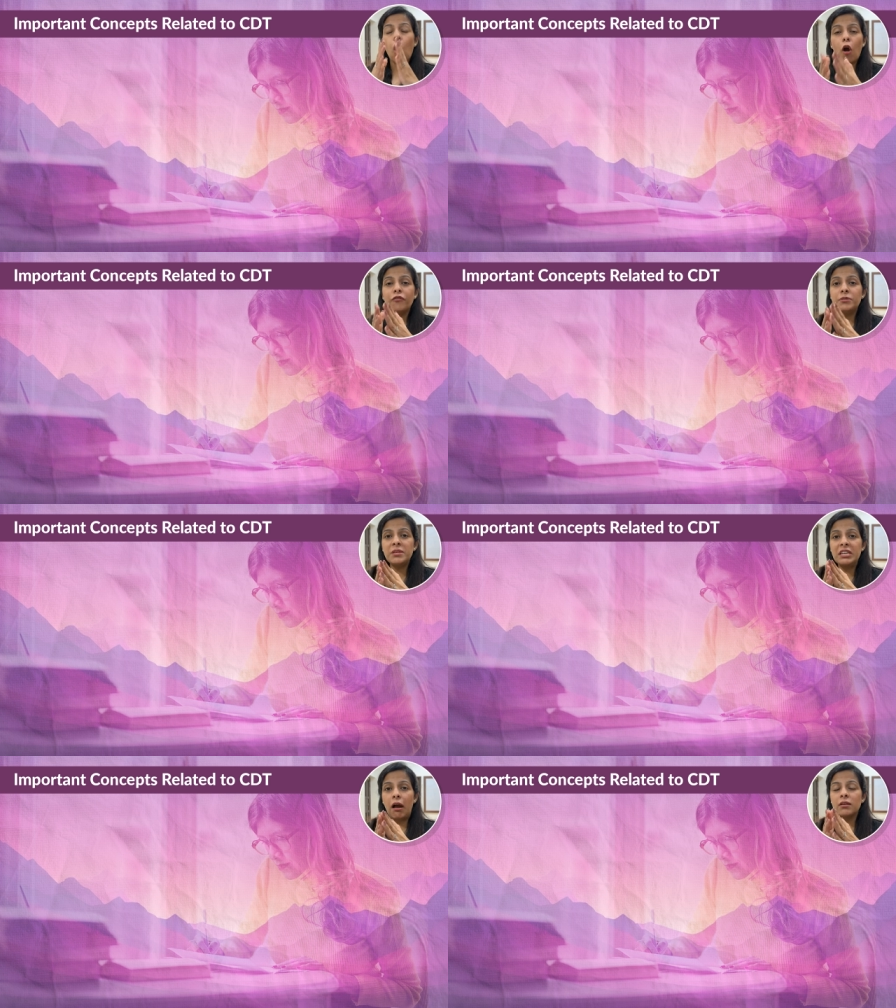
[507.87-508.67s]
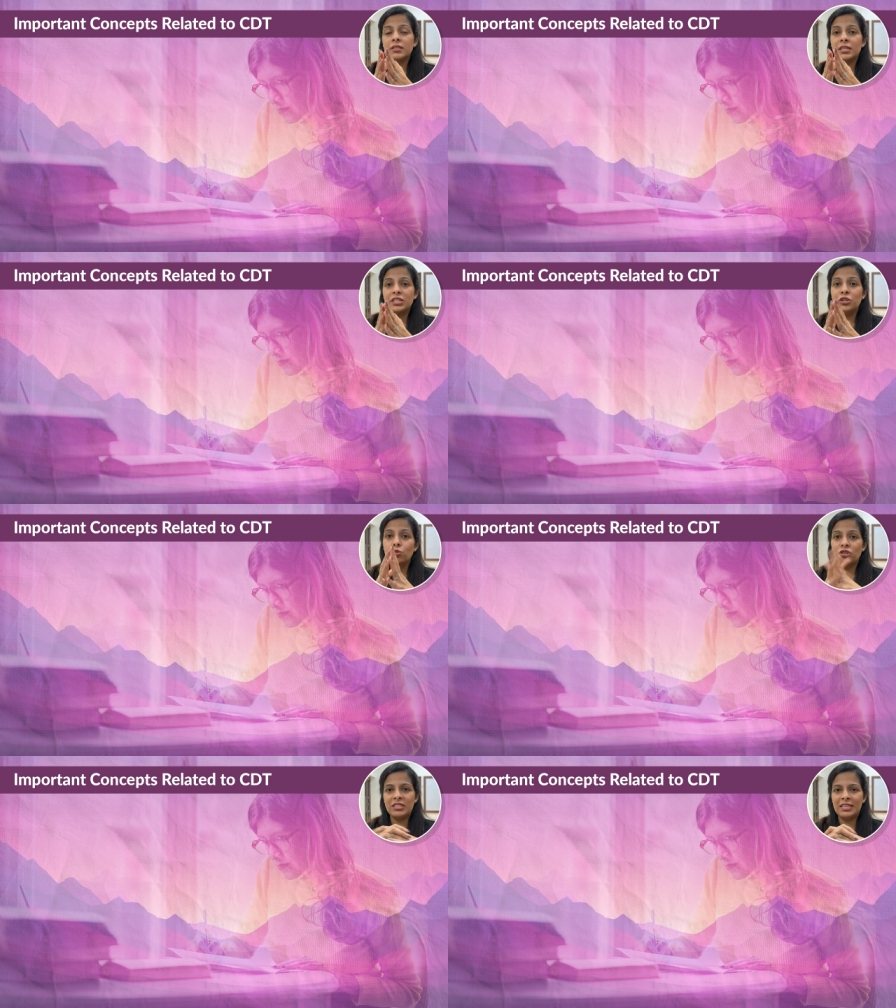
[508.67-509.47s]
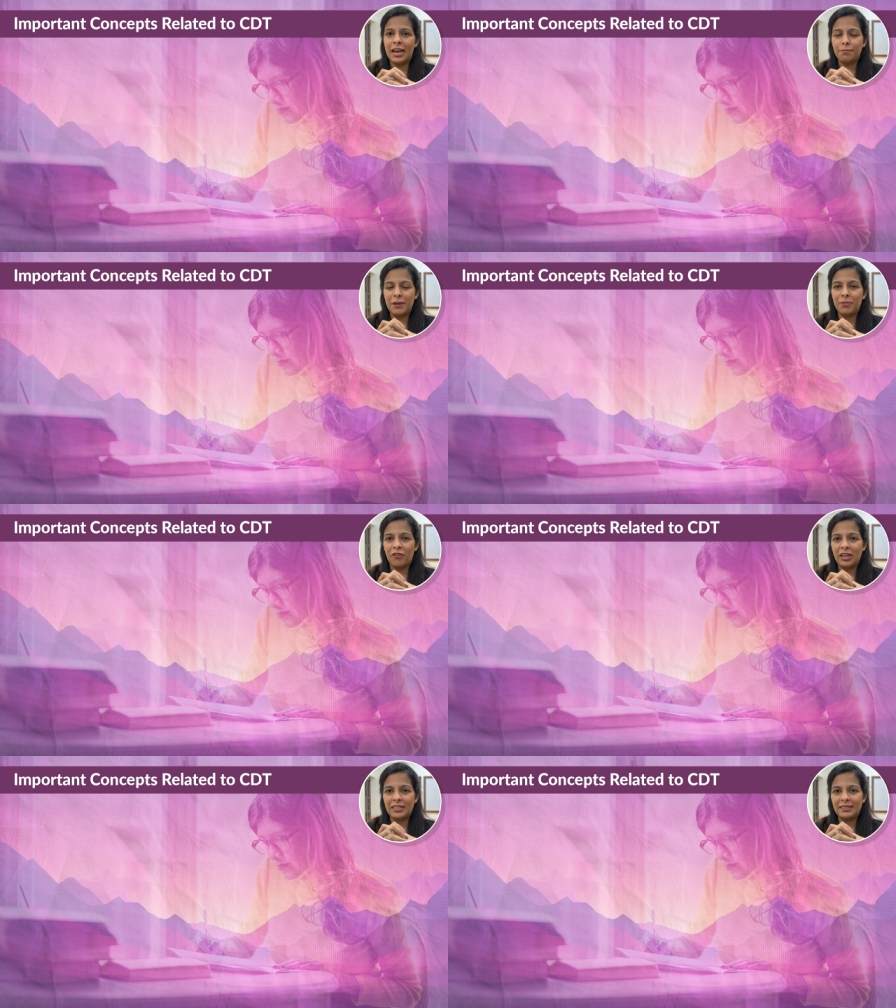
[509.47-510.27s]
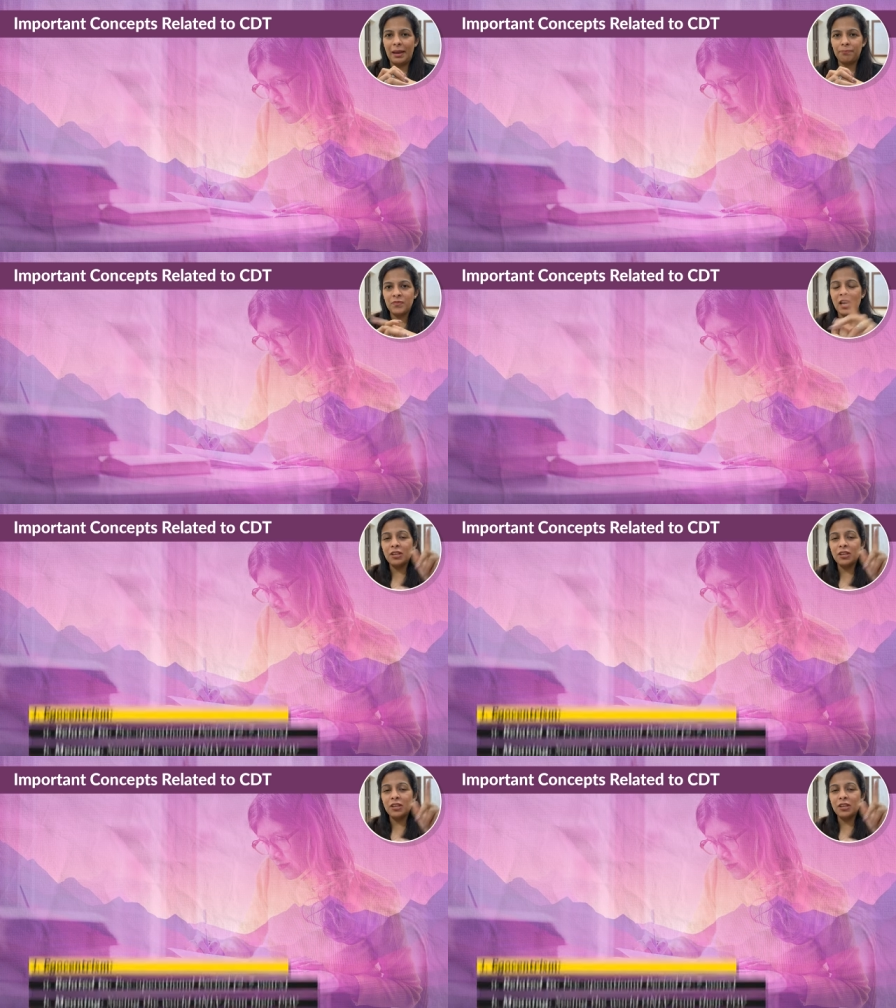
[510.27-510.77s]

often been asked in UGC NET paper 1 exam.